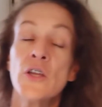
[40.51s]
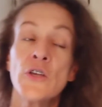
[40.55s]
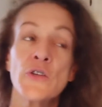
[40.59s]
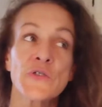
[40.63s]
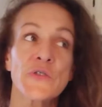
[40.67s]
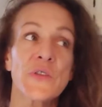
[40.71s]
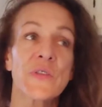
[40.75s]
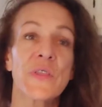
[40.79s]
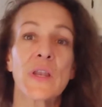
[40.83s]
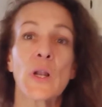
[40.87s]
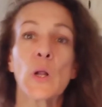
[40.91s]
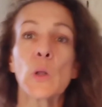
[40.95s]

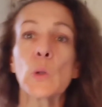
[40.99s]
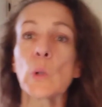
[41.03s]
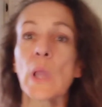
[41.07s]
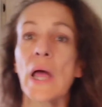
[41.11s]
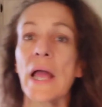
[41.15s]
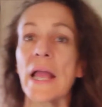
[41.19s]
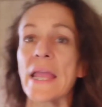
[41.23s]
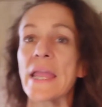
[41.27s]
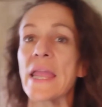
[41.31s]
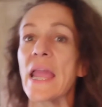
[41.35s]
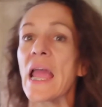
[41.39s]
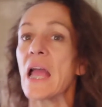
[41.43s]
So they don't
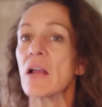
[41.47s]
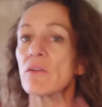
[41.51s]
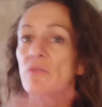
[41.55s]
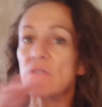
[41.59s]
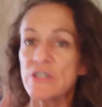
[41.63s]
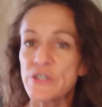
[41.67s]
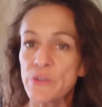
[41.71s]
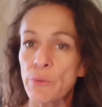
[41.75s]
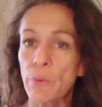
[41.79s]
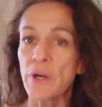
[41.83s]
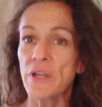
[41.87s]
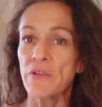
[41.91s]
lay every
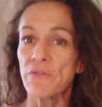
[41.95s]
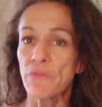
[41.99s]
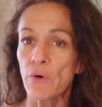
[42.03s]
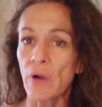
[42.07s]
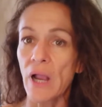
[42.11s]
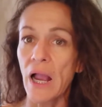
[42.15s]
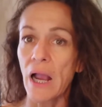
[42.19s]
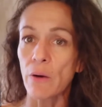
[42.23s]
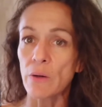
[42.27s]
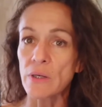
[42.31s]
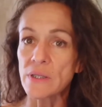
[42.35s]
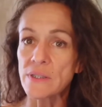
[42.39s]
24
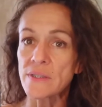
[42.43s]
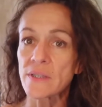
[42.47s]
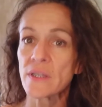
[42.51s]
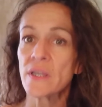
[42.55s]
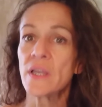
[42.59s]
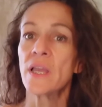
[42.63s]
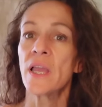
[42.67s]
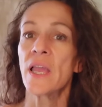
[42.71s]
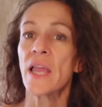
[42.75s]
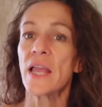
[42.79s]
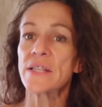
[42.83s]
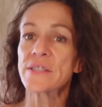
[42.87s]
hours.
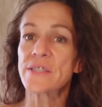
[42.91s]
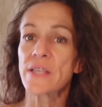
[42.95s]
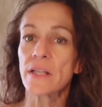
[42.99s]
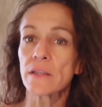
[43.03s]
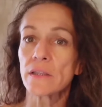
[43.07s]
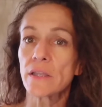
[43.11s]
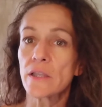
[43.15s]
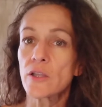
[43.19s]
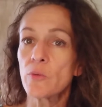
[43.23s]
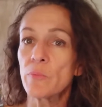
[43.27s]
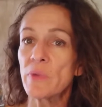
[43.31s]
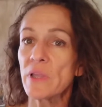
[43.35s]
It's a
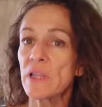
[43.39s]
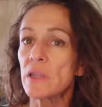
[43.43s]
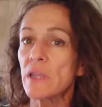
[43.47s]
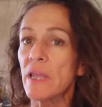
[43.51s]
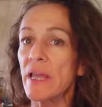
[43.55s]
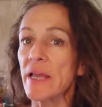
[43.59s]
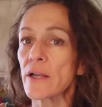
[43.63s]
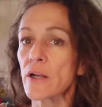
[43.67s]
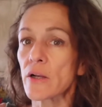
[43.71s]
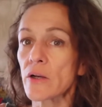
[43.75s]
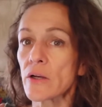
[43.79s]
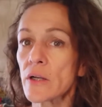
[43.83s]
little bit
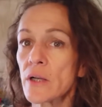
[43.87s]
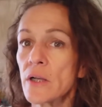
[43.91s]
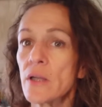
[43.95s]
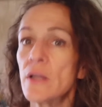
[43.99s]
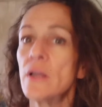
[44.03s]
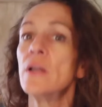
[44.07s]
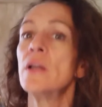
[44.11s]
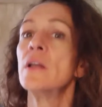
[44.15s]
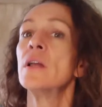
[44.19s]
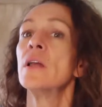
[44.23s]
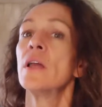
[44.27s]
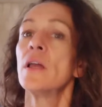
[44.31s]
later,
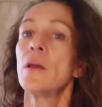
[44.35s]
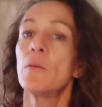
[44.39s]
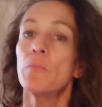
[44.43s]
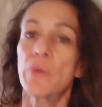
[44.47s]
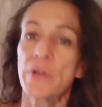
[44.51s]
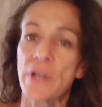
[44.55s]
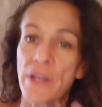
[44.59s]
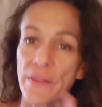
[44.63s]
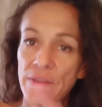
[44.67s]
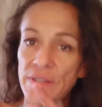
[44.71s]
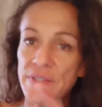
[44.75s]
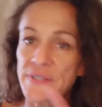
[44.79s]

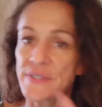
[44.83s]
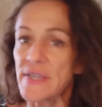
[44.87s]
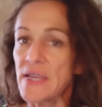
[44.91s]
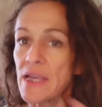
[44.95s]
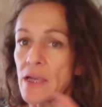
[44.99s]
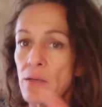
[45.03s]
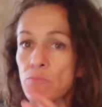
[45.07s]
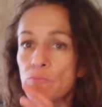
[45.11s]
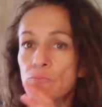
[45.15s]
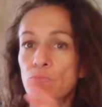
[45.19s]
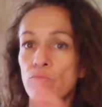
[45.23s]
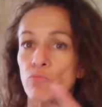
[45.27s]
but in the
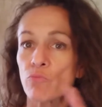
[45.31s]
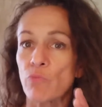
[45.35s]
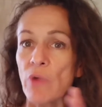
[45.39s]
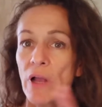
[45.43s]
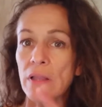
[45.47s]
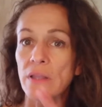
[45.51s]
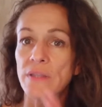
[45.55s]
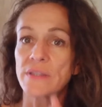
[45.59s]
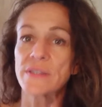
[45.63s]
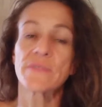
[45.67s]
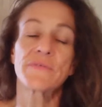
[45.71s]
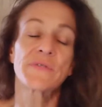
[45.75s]
same
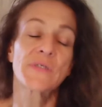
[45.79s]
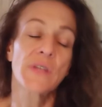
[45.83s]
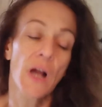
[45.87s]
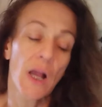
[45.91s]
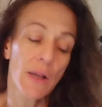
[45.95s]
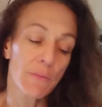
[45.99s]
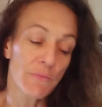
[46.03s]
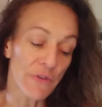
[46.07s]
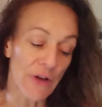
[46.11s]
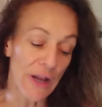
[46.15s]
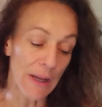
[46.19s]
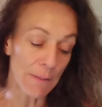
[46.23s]
relative
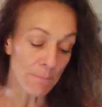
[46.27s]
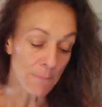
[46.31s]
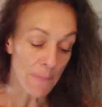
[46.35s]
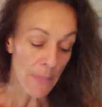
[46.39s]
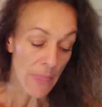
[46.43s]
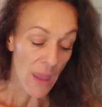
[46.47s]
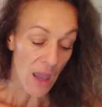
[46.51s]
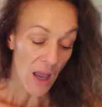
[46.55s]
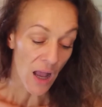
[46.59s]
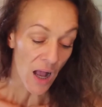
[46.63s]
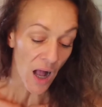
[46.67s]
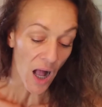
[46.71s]
time frame.
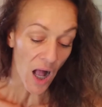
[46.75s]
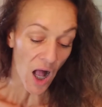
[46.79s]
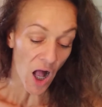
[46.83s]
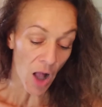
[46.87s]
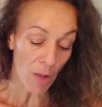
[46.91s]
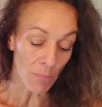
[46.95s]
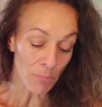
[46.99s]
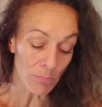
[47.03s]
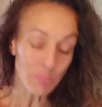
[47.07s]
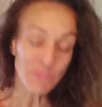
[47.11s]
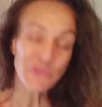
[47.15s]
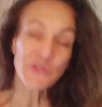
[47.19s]

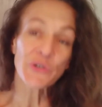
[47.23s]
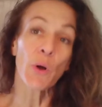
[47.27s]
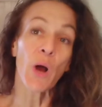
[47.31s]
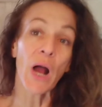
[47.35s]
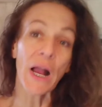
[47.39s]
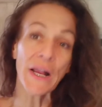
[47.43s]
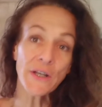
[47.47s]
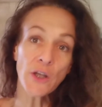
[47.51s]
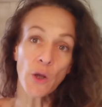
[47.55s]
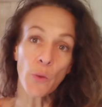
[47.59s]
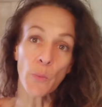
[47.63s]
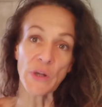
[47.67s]
So
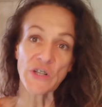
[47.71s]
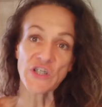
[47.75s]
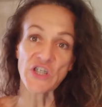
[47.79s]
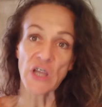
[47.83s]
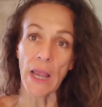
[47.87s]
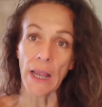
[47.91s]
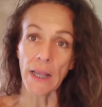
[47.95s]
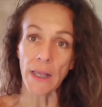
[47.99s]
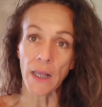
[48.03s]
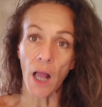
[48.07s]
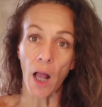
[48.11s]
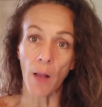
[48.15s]
I know which
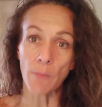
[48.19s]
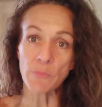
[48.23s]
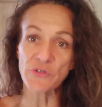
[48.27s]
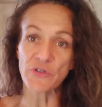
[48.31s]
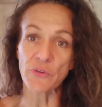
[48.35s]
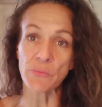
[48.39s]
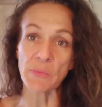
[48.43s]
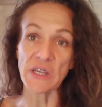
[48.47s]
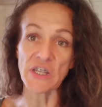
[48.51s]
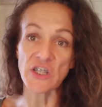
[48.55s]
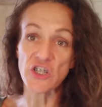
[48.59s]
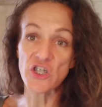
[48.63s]
egg comes
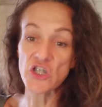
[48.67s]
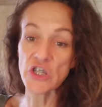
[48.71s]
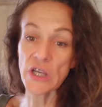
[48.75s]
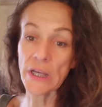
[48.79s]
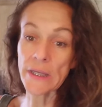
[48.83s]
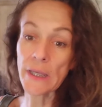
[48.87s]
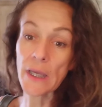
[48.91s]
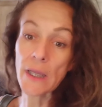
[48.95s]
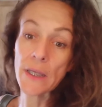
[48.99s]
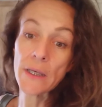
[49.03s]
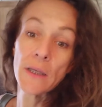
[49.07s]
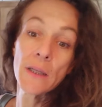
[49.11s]
from each
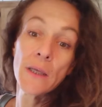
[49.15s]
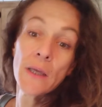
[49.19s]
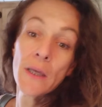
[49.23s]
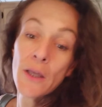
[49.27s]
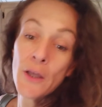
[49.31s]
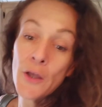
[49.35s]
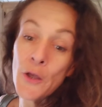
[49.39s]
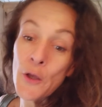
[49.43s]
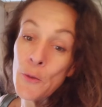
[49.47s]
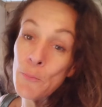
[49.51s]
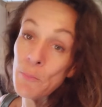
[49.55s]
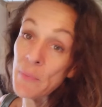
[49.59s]
chicken
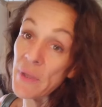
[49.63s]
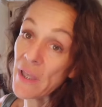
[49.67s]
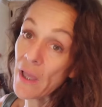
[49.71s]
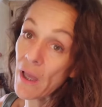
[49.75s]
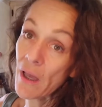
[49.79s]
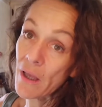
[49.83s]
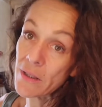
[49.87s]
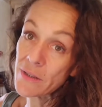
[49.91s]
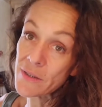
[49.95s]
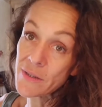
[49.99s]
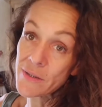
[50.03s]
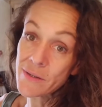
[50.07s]

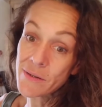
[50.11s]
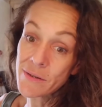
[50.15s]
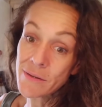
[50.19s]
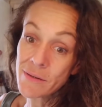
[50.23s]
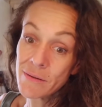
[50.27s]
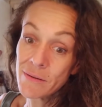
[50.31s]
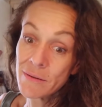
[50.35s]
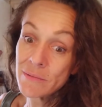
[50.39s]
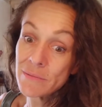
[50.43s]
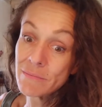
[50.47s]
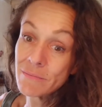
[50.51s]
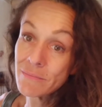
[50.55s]
because
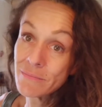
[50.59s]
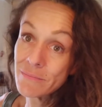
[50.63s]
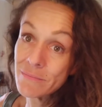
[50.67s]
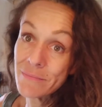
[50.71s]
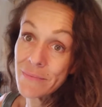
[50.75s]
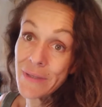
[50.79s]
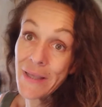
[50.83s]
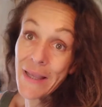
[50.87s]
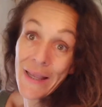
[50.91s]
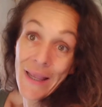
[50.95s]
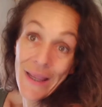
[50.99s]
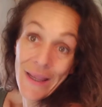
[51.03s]

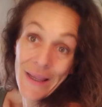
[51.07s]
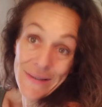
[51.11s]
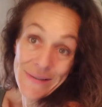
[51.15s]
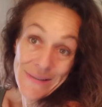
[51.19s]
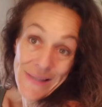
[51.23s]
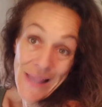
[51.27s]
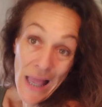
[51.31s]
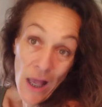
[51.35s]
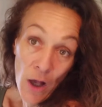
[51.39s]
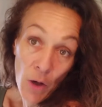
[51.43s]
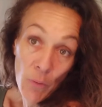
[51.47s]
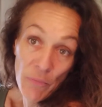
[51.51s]
it's
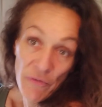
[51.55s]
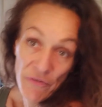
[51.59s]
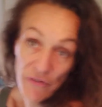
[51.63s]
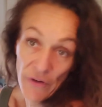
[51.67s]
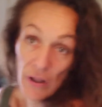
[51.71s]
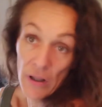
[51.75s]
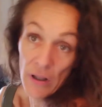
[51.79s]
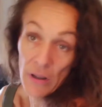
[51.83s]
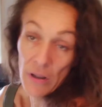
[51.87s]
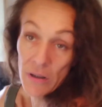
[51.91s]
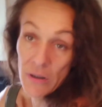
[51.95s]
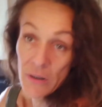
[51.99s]

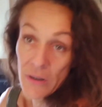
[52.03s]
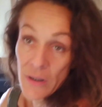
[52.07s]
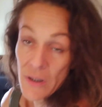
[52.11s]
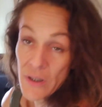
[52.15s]
helpful.